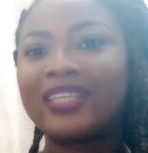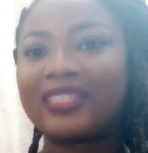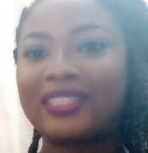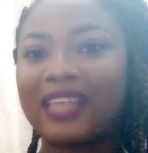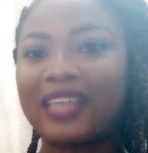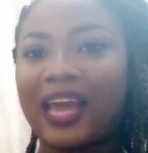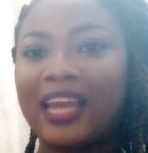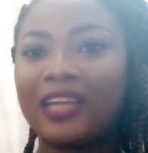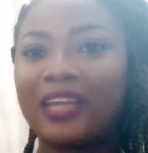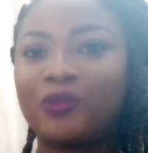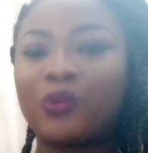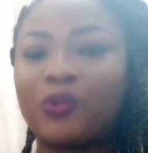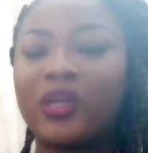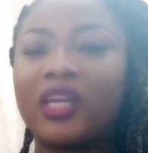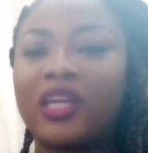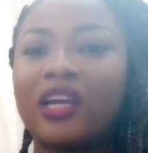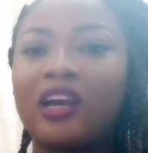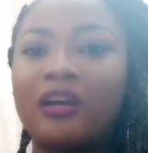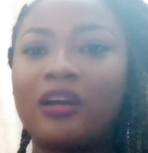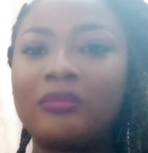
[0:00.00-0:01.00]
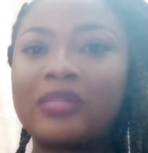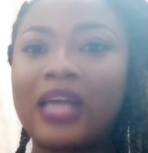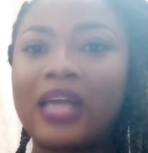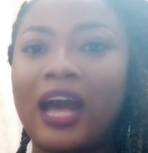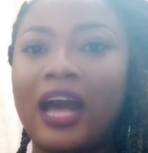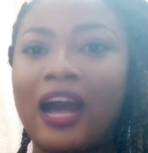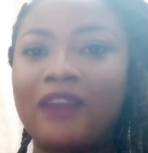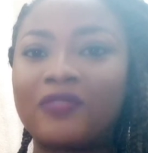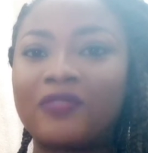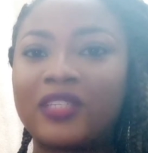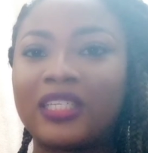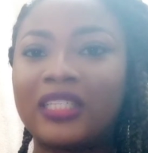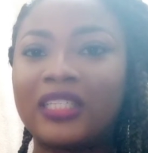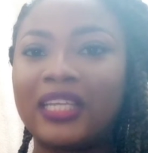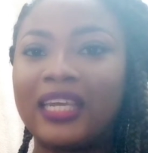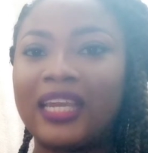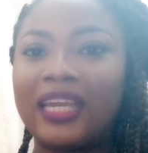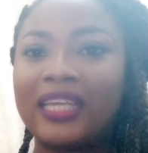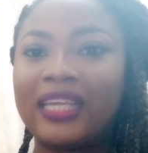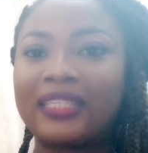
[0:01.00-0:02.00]
is silent when it comes after the
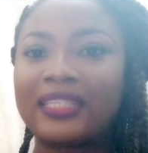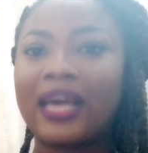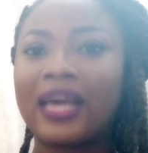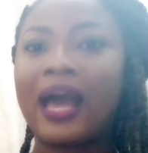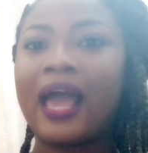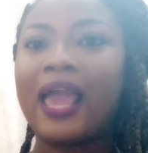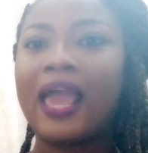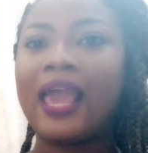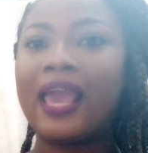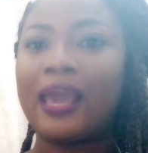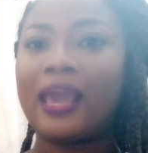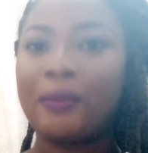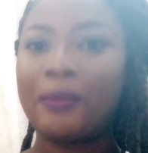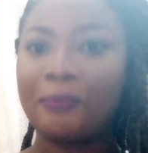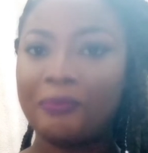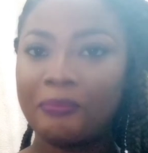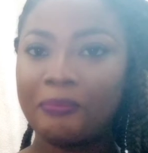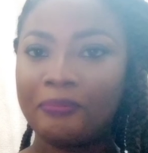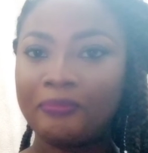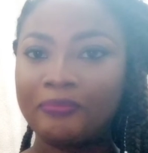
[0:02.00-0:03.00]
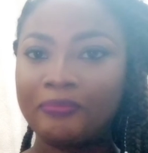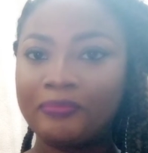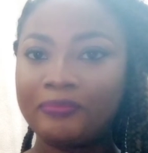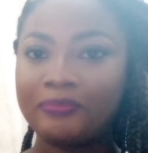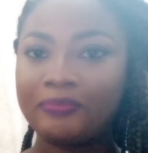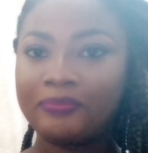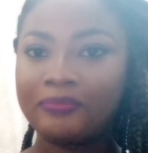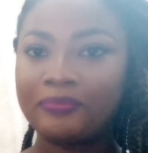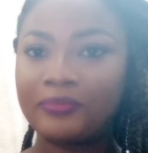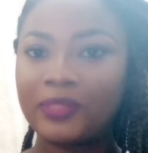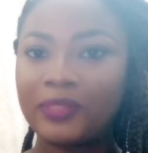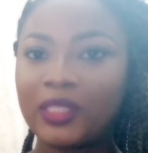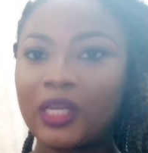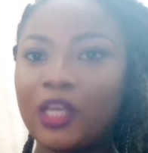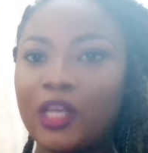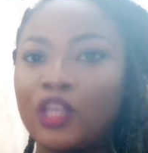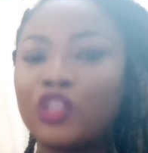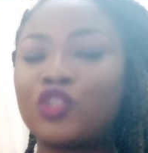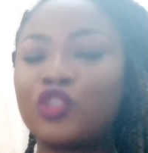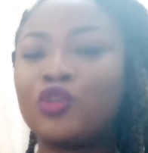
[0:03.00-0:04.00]
letter M.
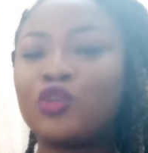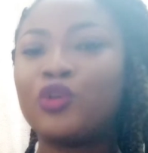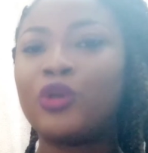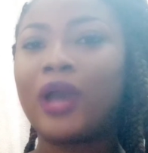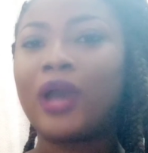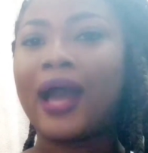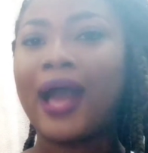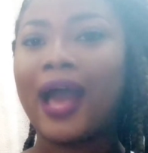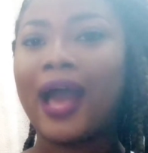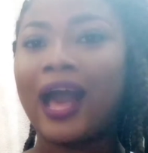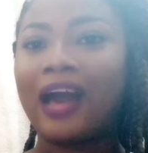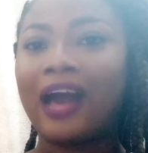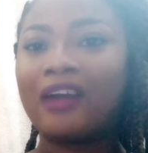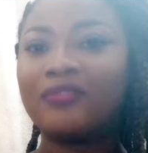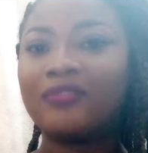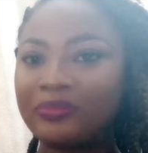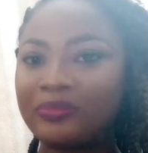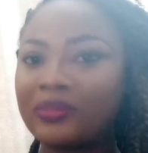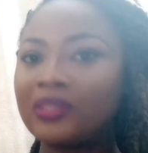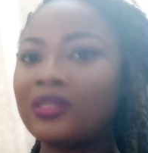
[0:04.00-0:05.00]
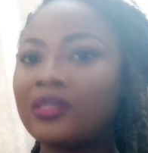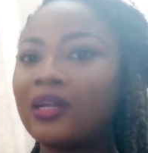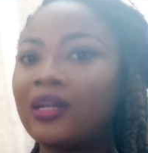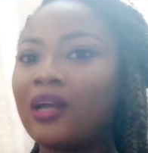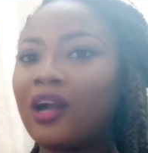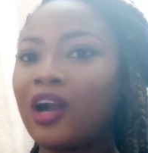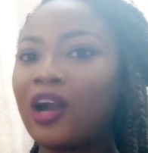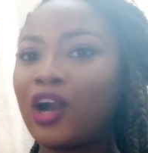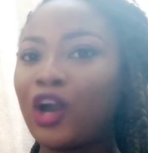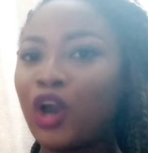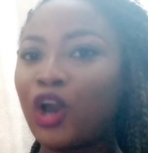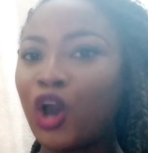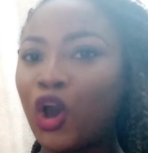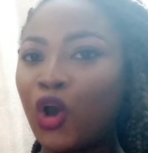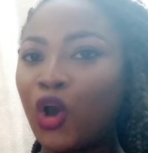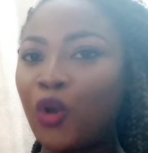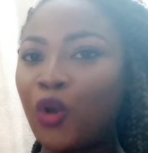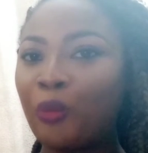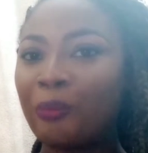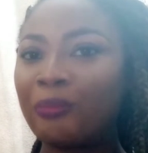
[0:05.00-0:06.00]
So you have
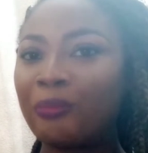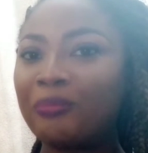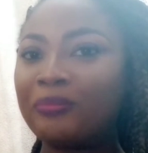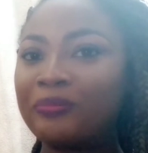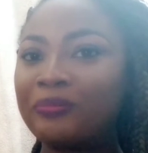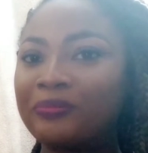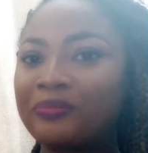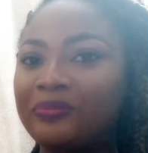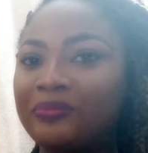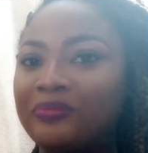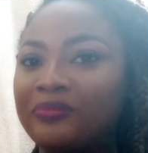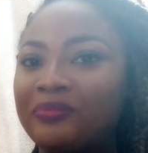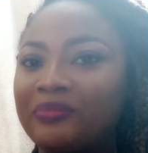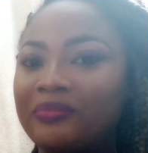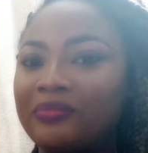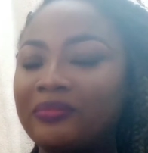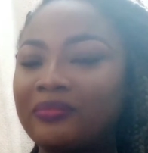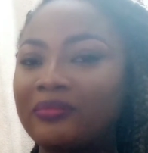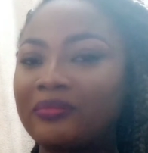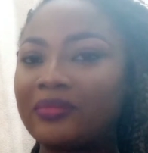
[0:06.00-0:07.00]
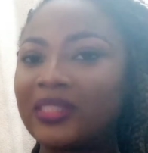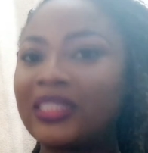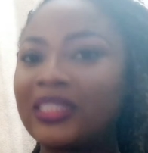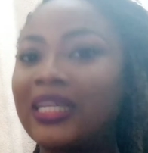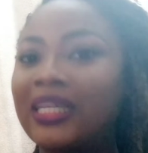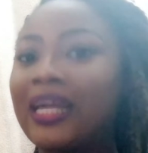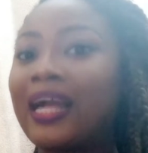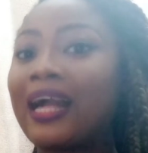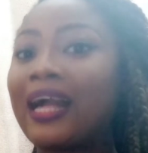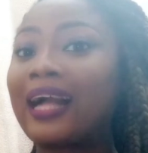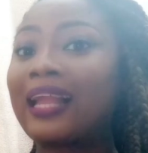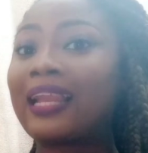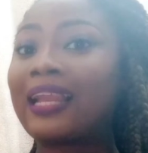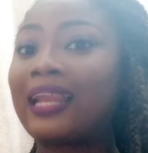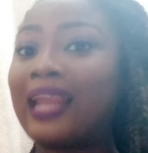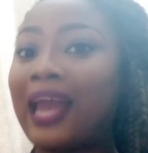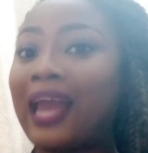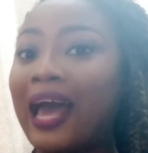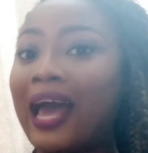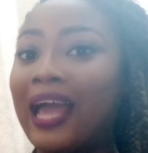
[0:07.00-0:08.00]
comb,
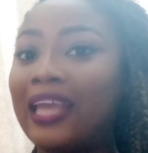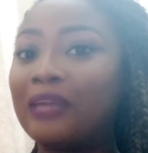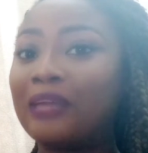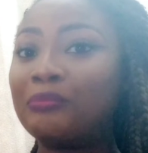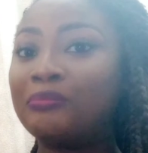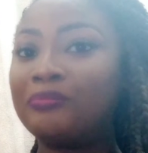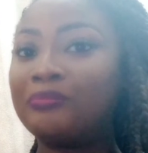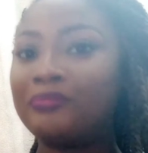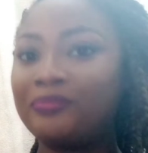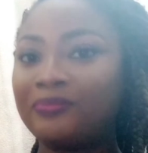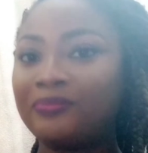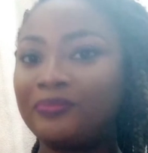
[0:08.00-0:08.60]
climb,